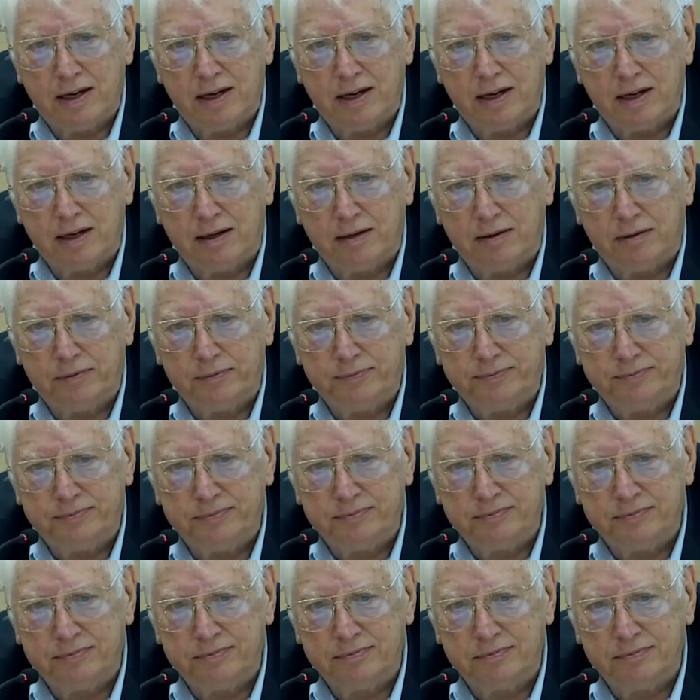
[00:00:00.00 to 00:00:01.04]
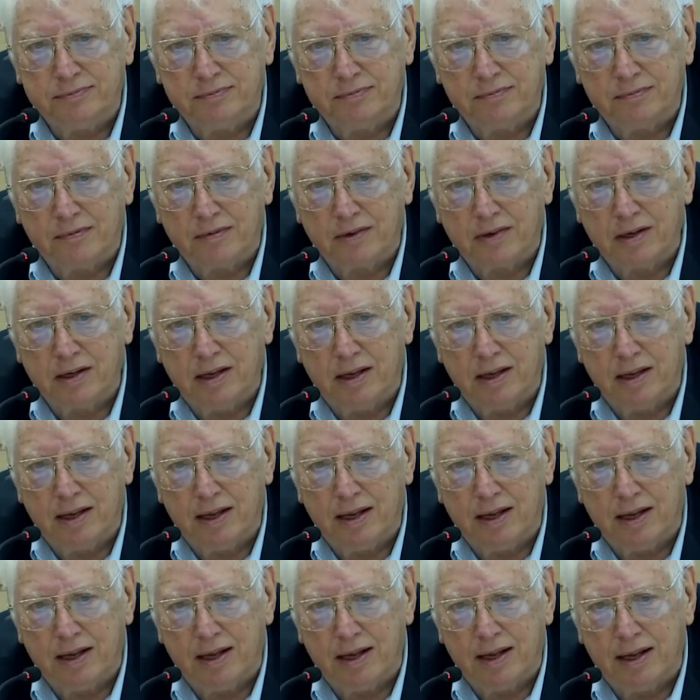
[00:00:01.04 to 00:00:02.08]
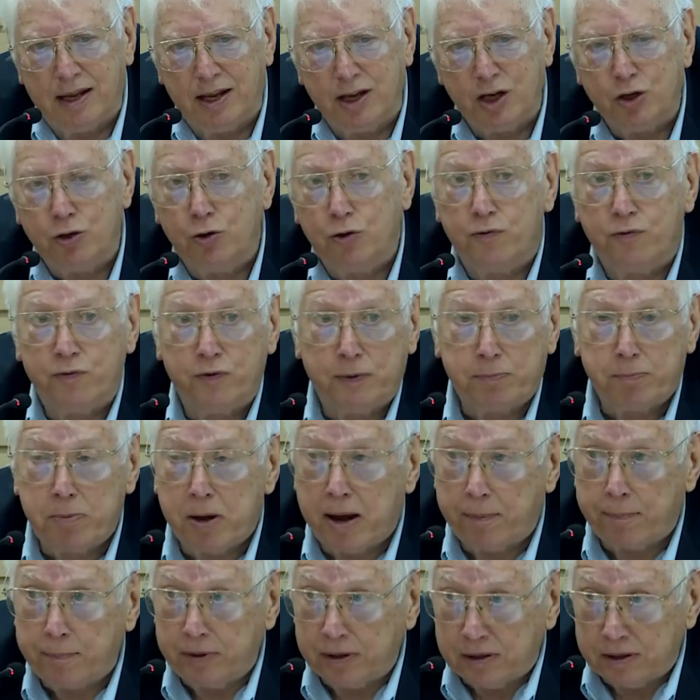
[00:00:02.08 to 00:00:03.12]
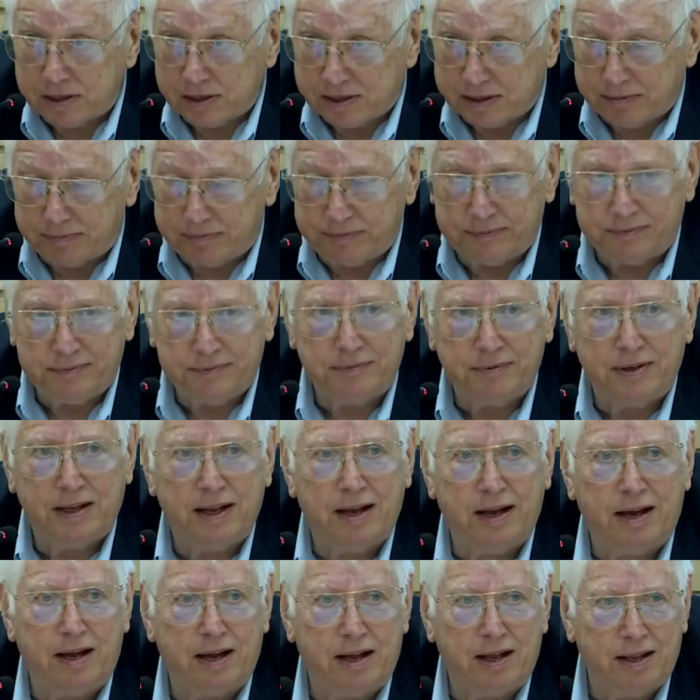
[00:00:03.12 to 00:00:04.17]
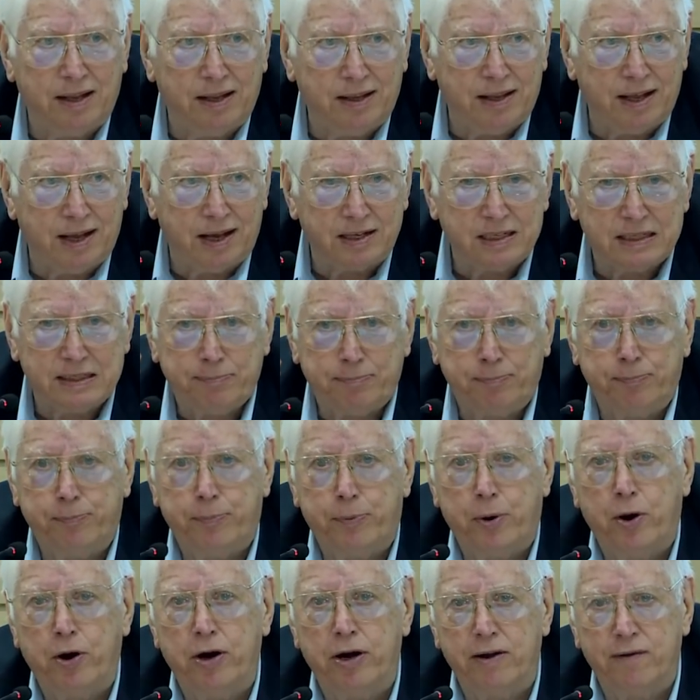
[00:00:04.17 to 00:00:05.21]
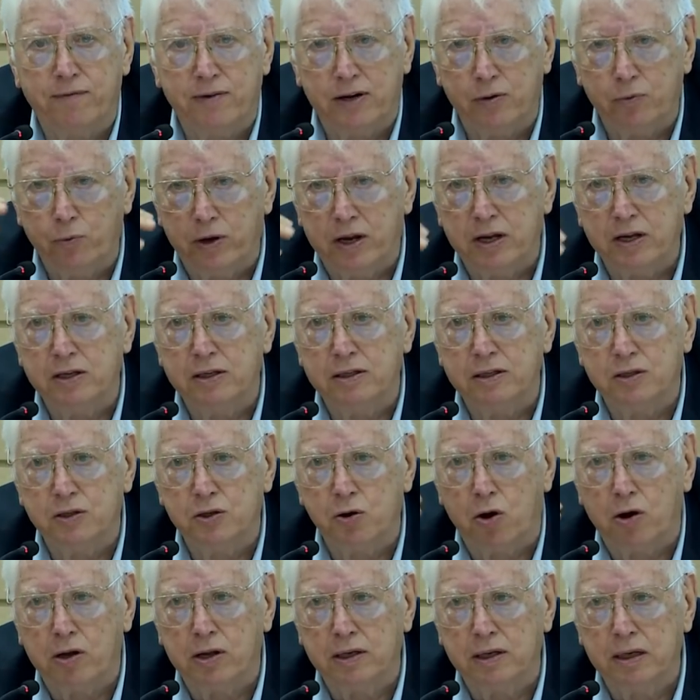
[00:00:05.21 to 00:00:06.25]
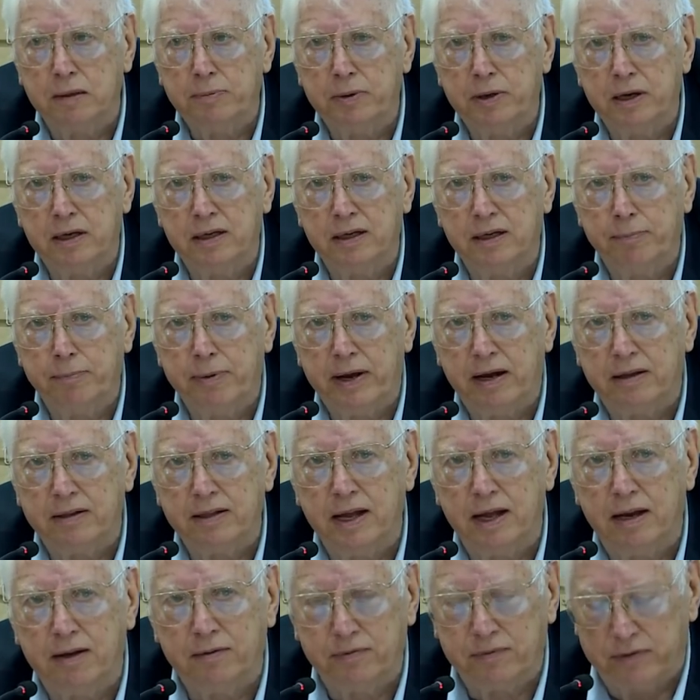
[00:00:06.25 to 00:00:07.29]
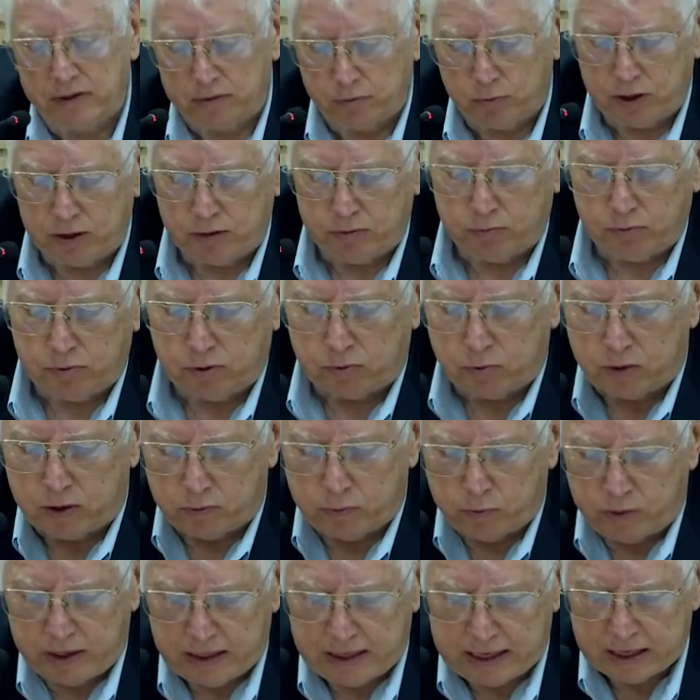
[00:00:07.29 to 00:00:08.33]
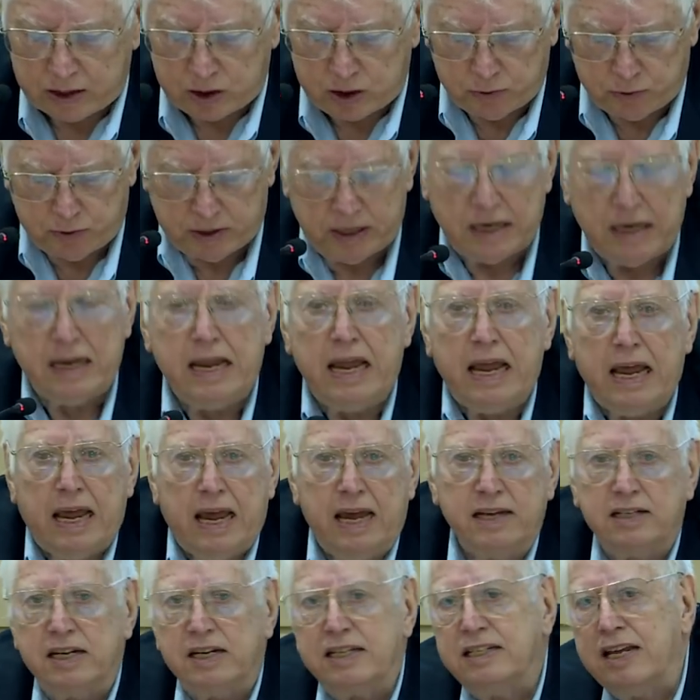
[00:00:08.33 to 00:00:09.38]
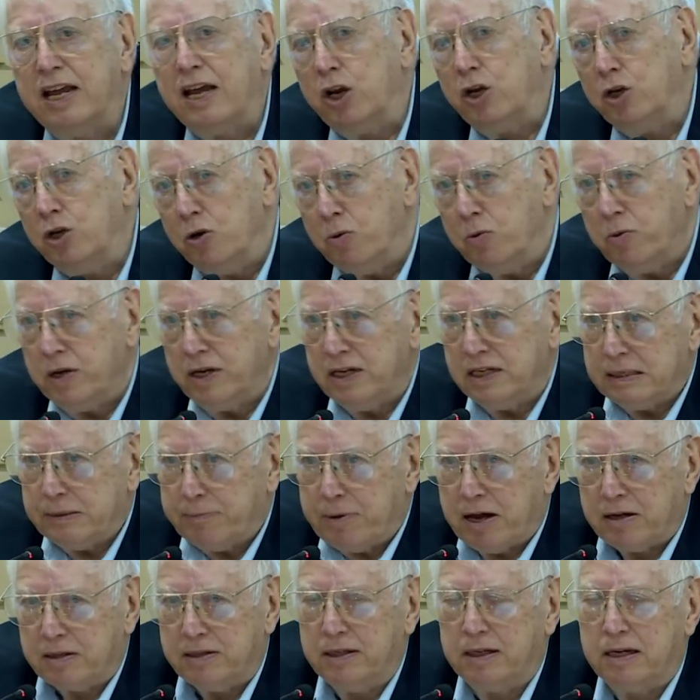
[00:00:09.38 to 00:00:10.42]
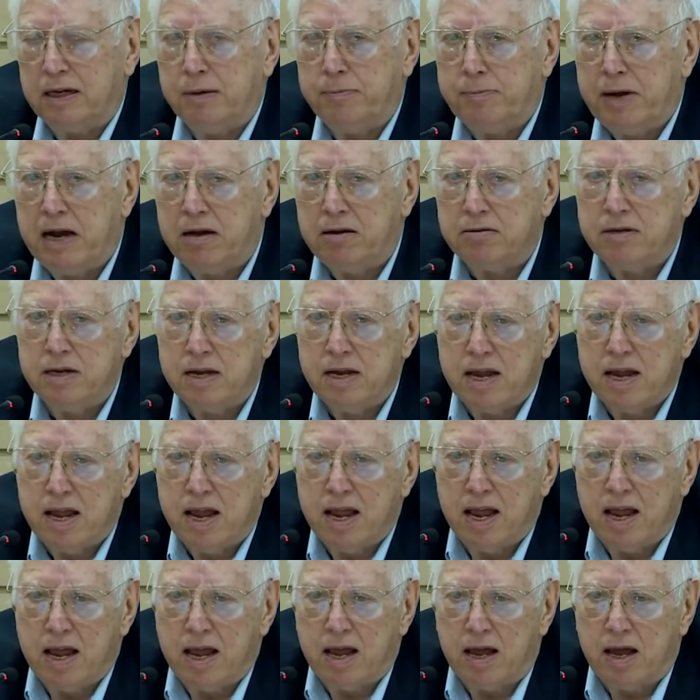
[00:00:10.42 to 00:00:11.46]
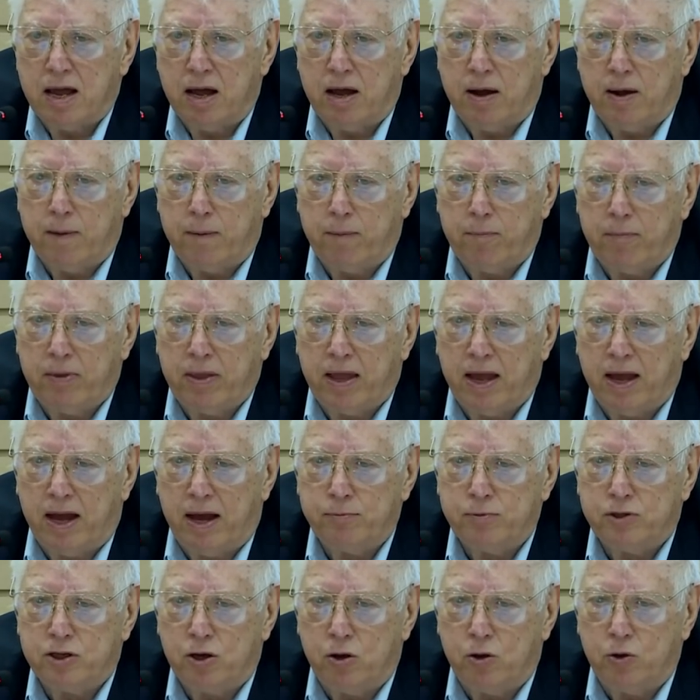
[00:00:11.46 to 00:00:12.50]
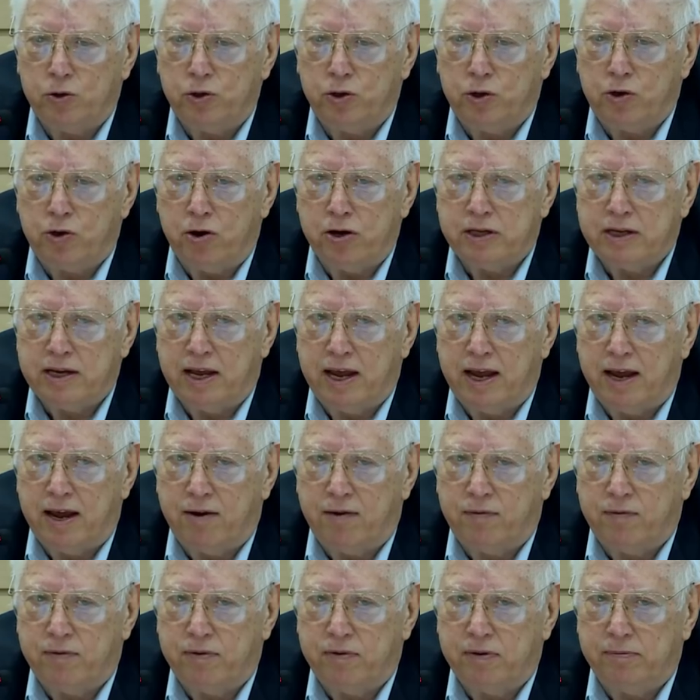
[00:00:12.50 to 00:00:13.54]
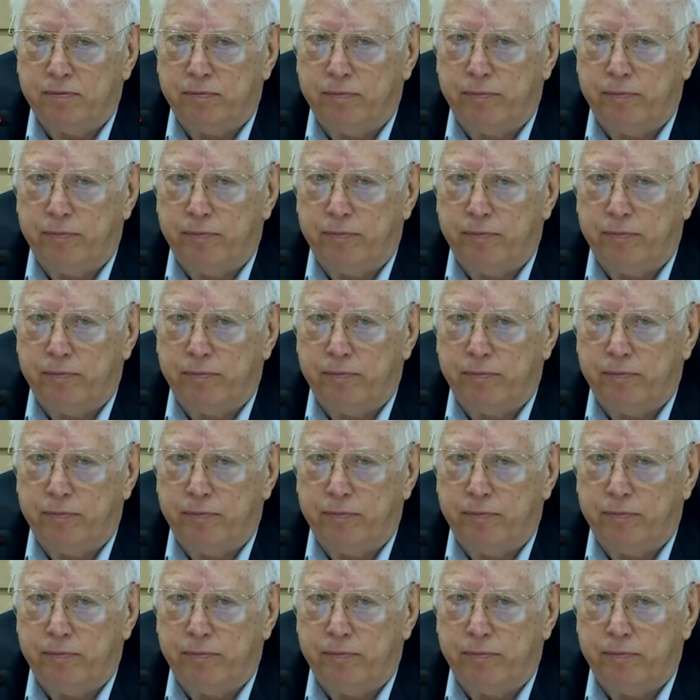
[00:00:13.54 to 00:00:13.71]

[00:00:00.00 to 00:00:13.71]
Hindutva populism that's part of it. We can talk a little bit about that when we get to it. As I say, a new one is about to come out. I'm told you're going to have